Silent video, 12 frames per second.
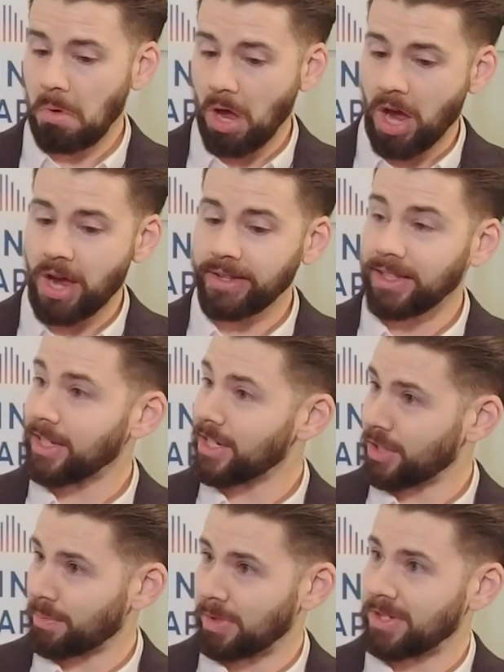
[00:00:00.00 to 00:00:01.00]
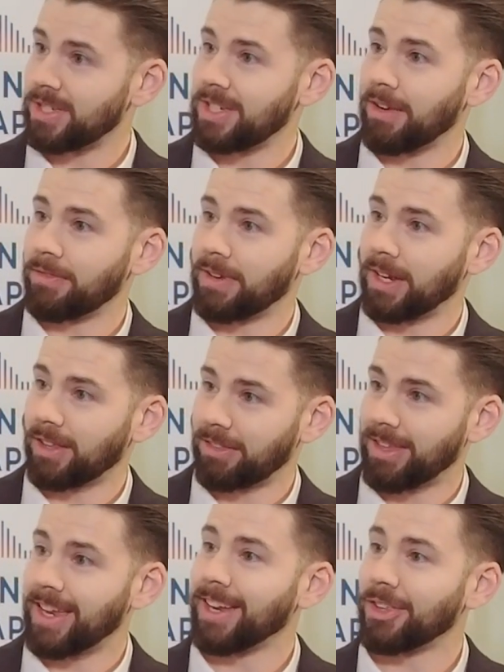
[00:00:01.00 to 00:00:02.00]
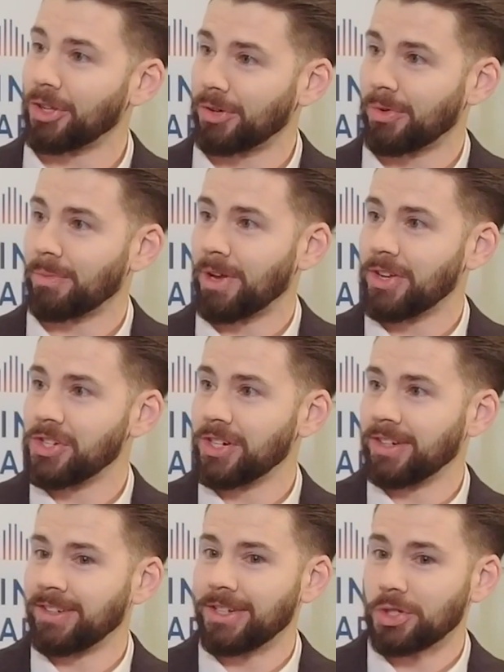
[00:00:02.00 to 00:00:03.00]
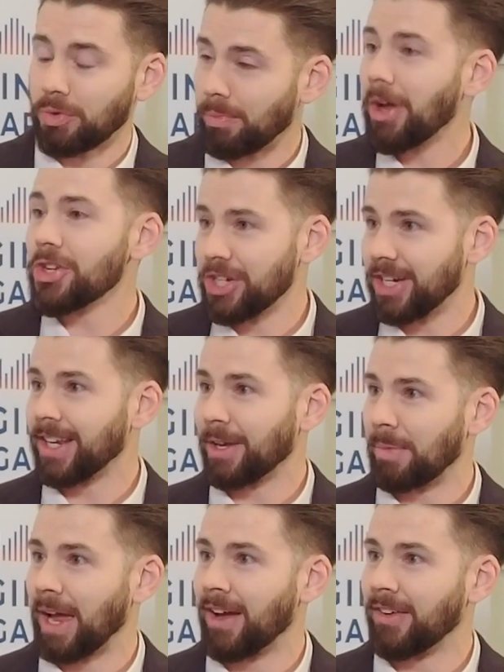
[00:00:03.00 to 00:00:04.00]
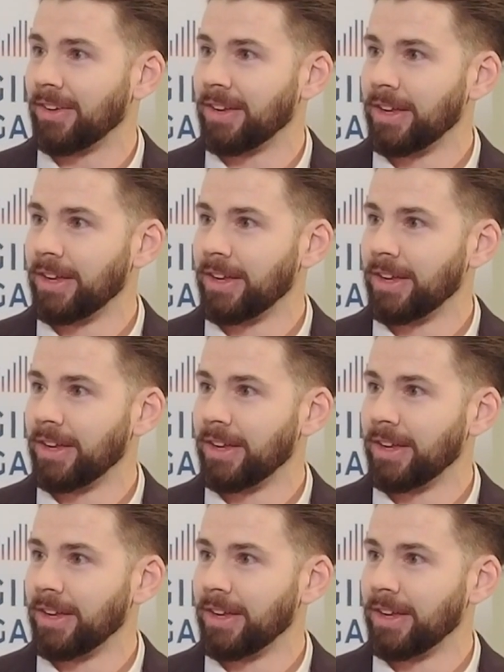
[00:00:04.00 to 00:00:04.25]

oddly specific thing the curmudgeon is curmudgeon-y about,